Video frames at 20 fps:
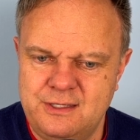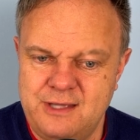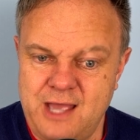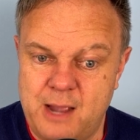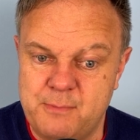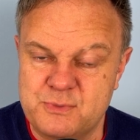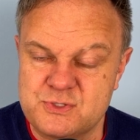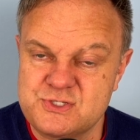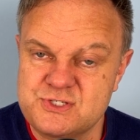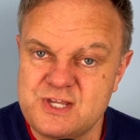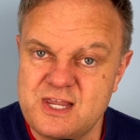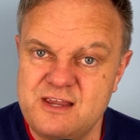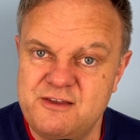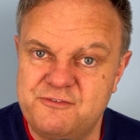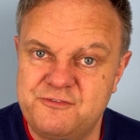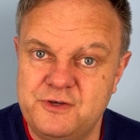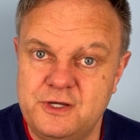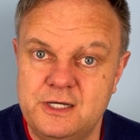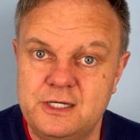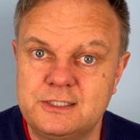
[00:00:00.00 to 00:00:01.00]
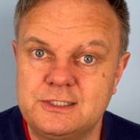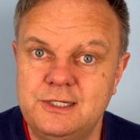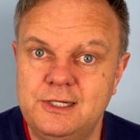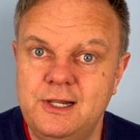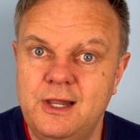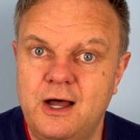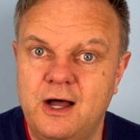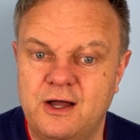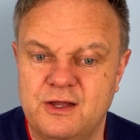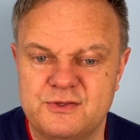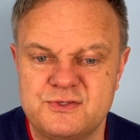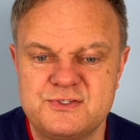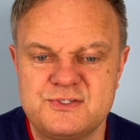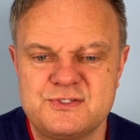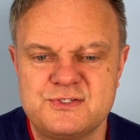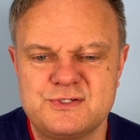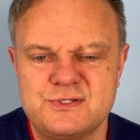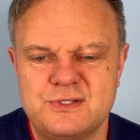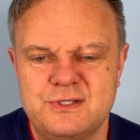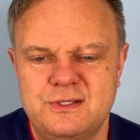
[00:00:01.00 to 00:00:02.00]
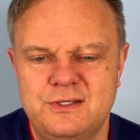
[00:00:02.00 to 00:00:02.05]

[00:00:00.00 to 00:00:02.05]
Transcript: and was safe at last